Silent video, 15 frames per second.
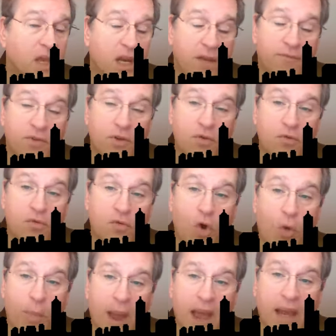And if you
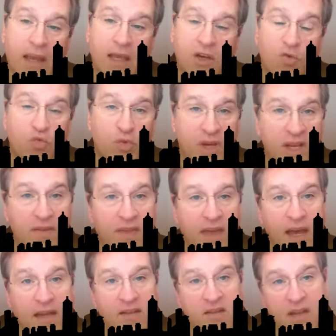go back and read
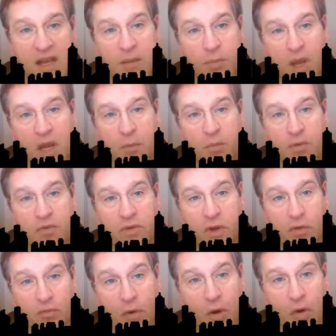that same paper that
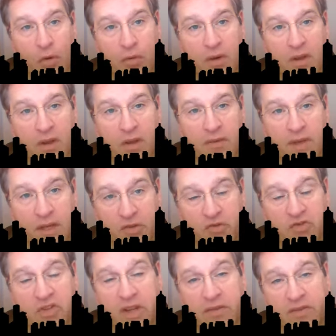you wrote, the
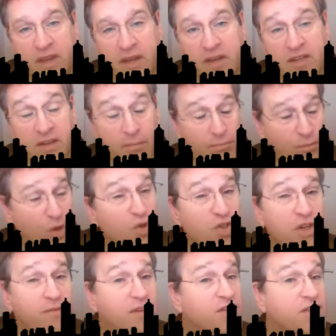interesting thing is
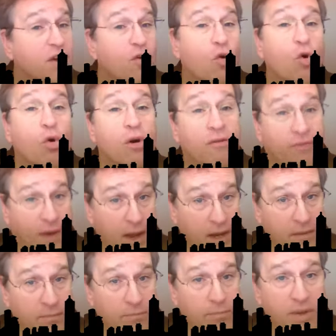most of us are
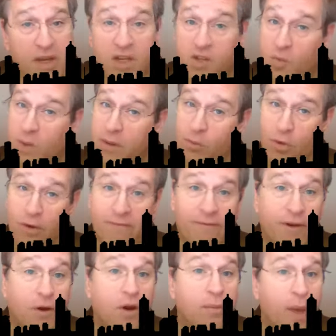horrified because we were
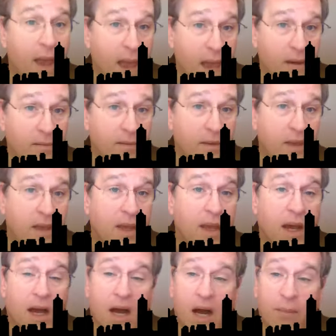very bad.
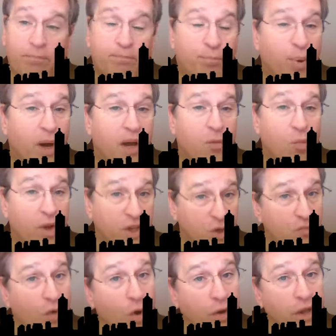But when
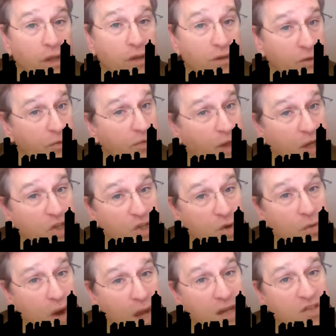you wrote it, you thought
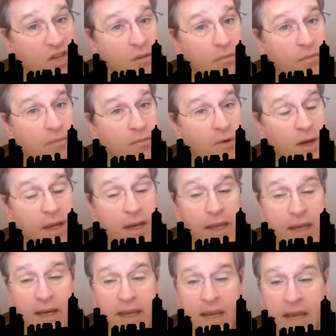you were awesome, right?
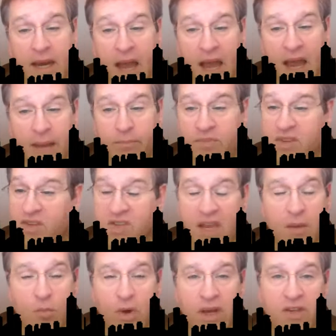And again, I'm the
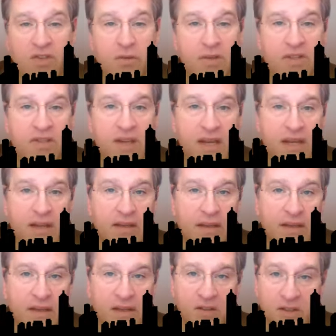same way, so it's not,
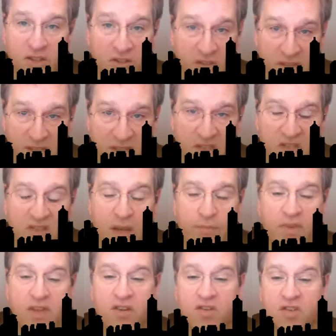it's just, this is
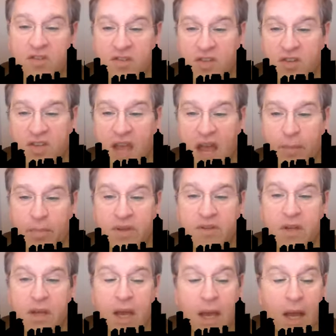something just
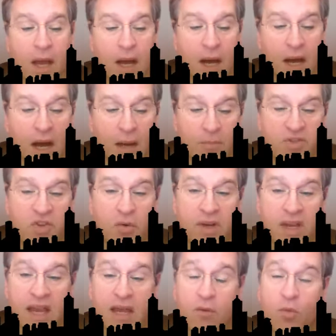happens. So
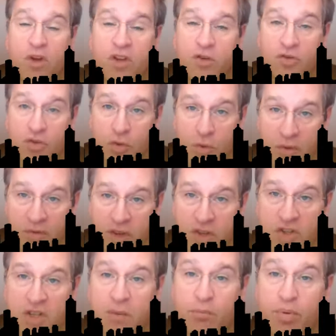again, when you do
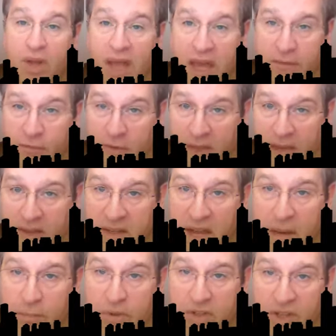revision, plan for that
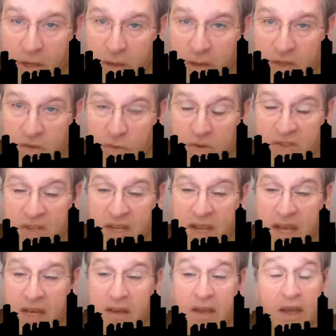time, particularly towards the
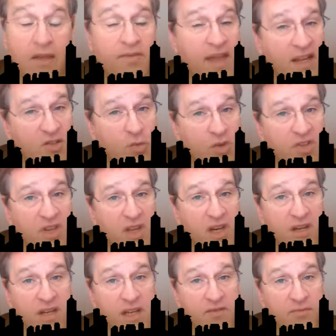end. That's what's
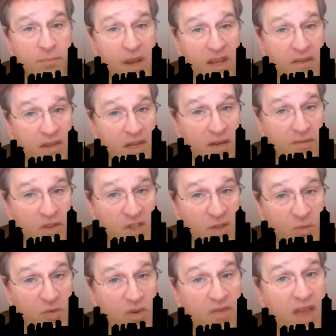going to make the
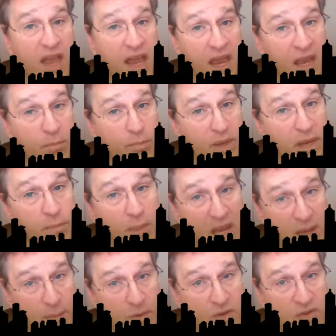difference between the A and B
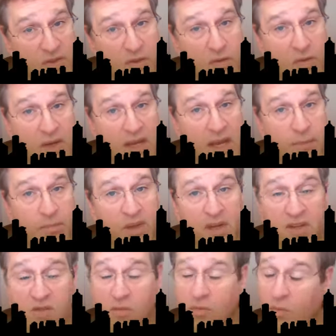papers too. Again,
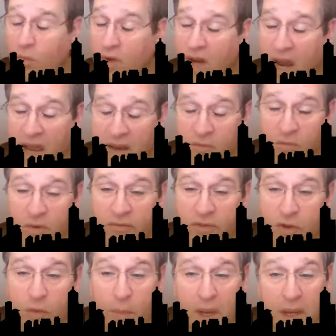because when I
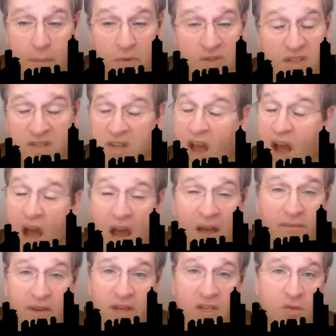review papers, it's
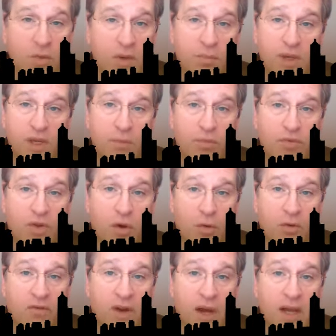obvious when people
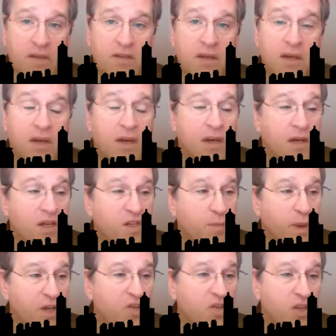don't revise,
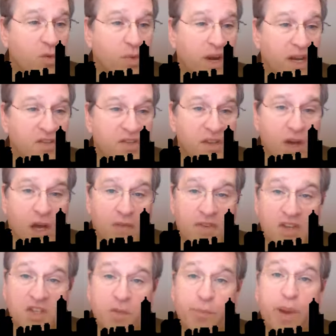especially when I see all
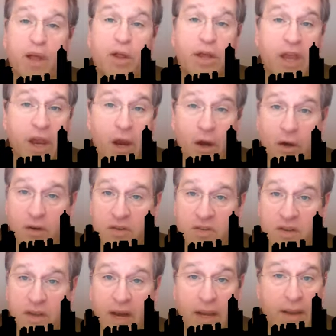these spelling
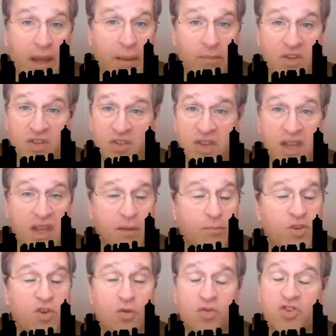errors, and I'm just
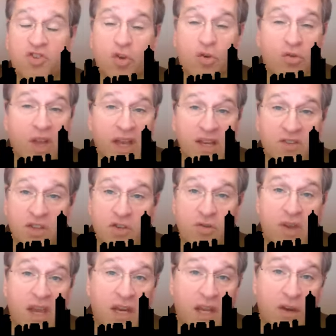thinking, you're so lazy
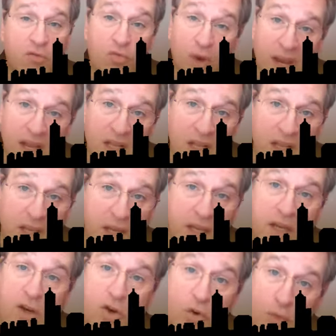you can't hit right click
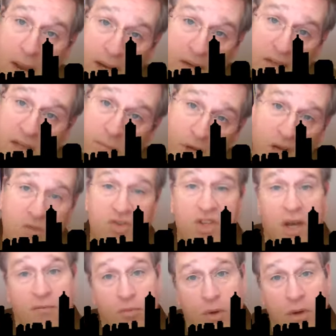and correct in
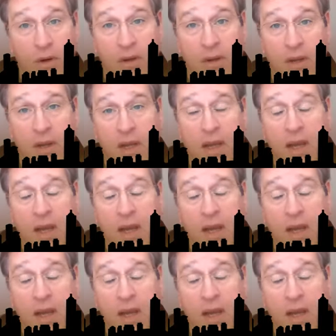Microsoft Word.